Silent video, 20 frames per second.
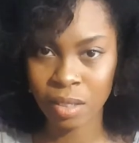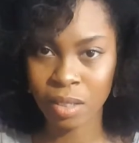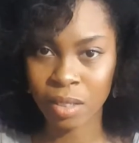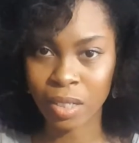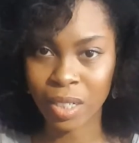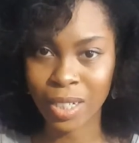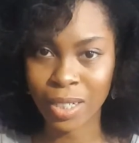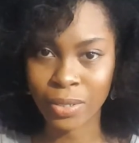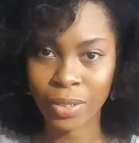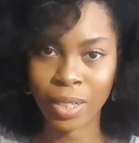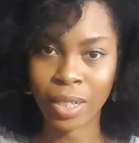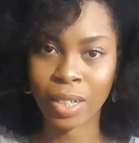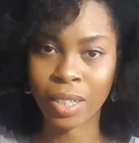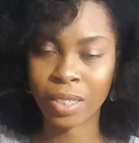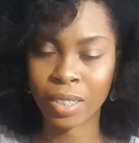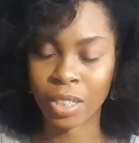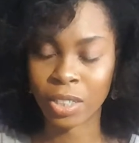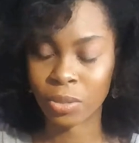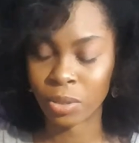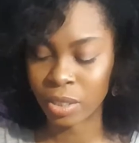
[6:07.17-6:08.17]
an earring
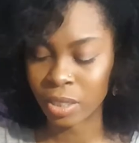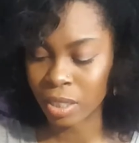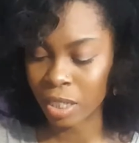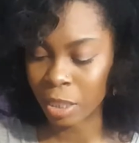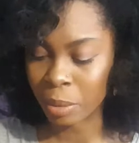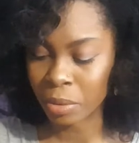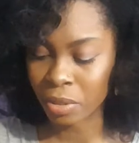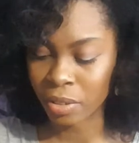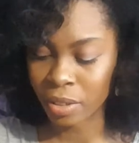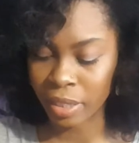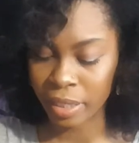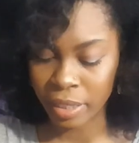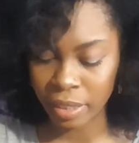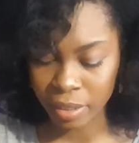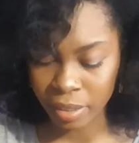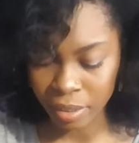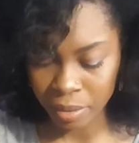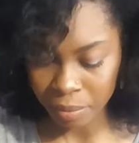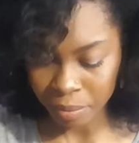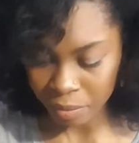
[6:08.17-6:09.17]
accessory type
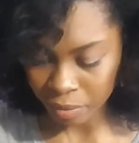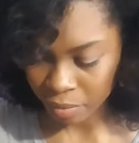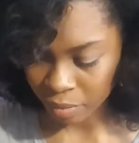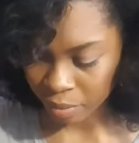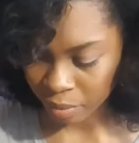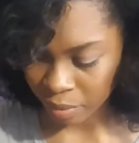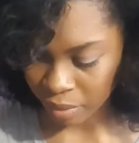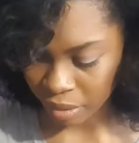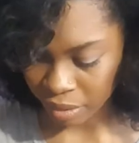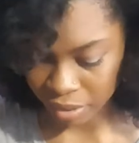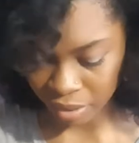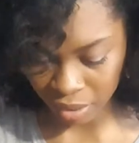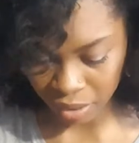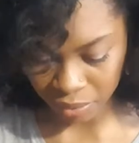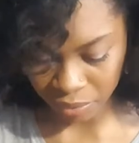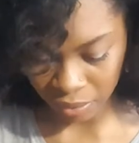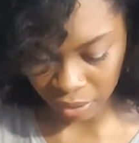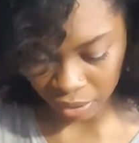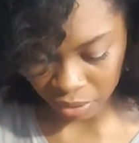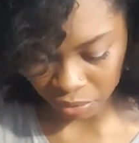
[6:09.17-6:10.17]
craze. So
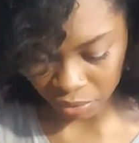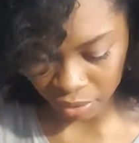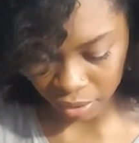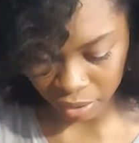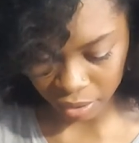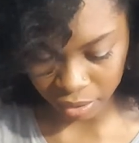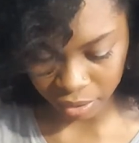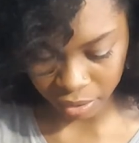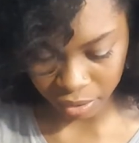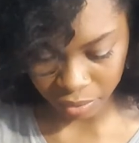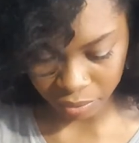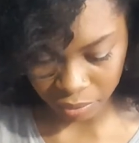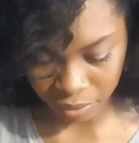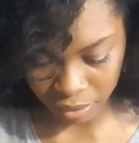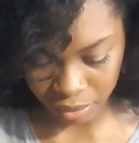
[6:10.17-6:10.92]
first thing I got